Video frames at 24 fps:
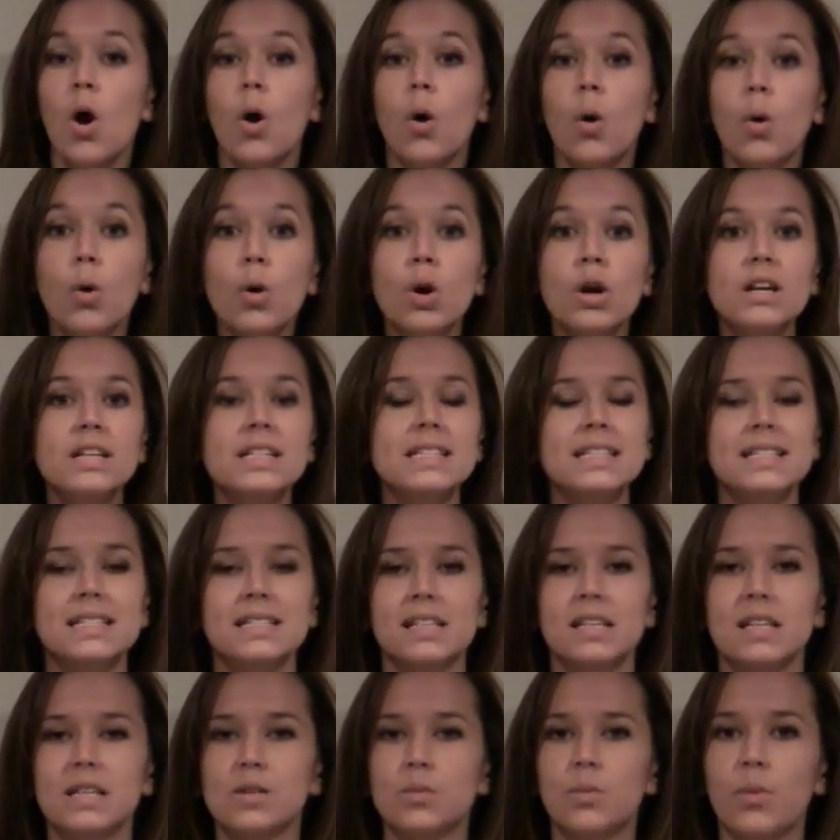or
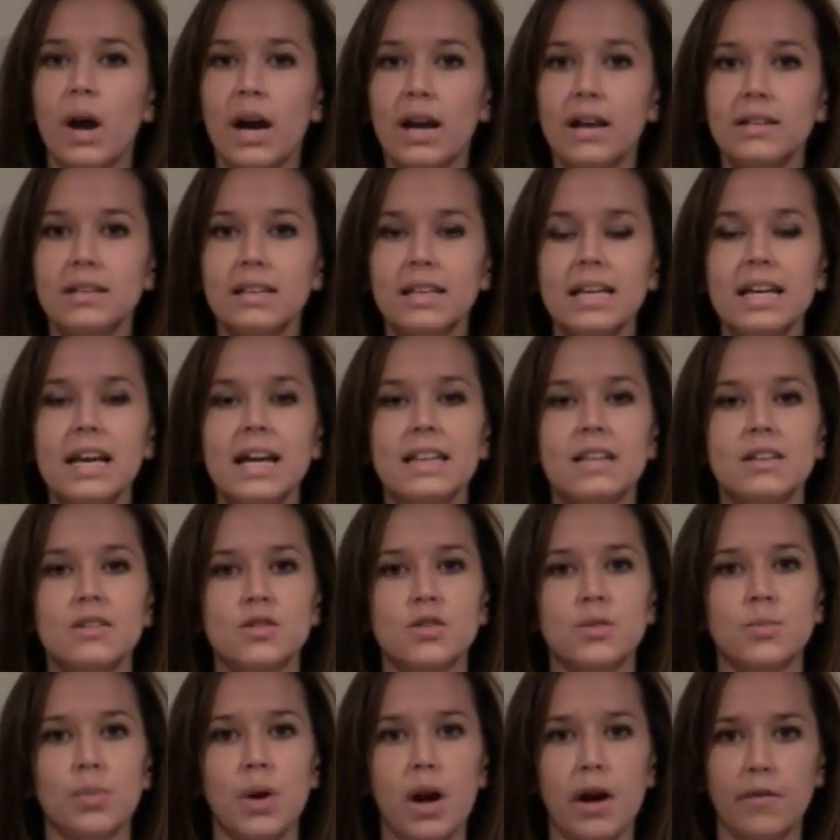succeeds wildly and
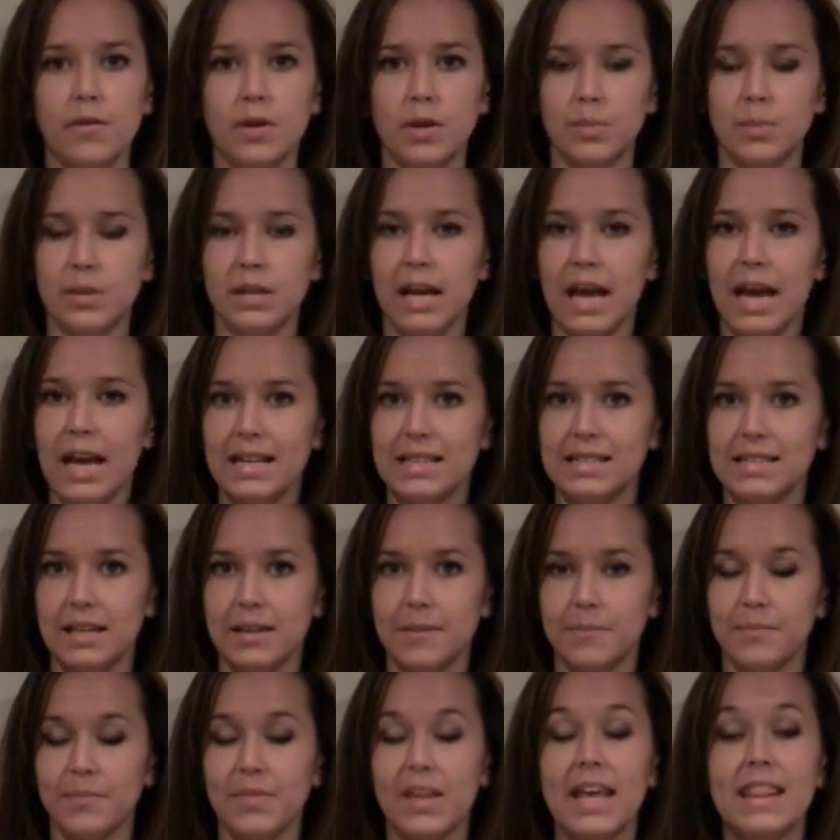there's a profitable
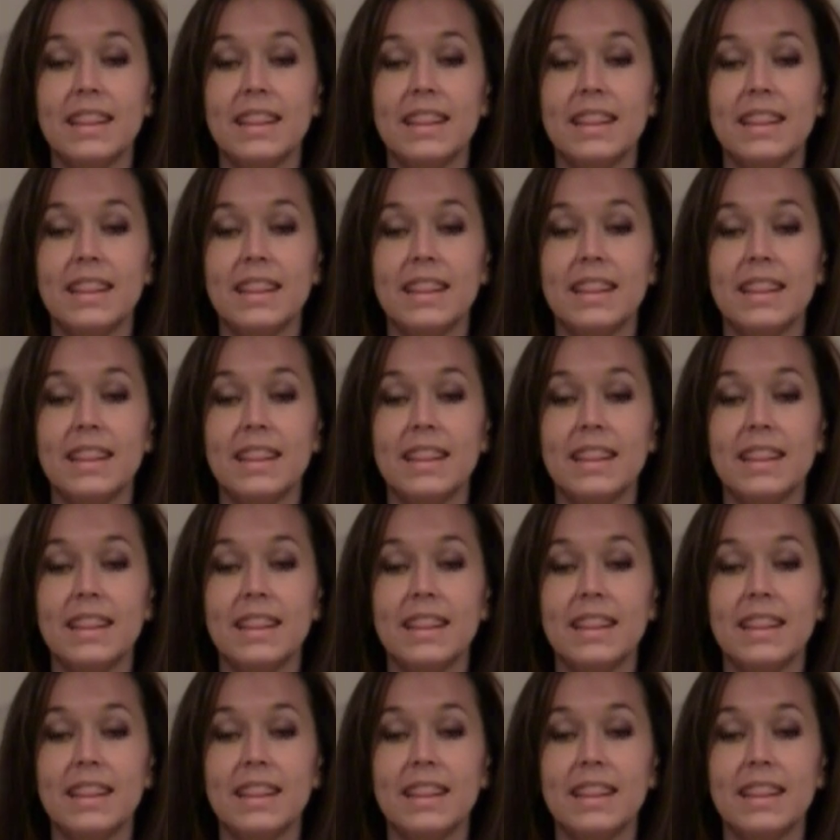exit,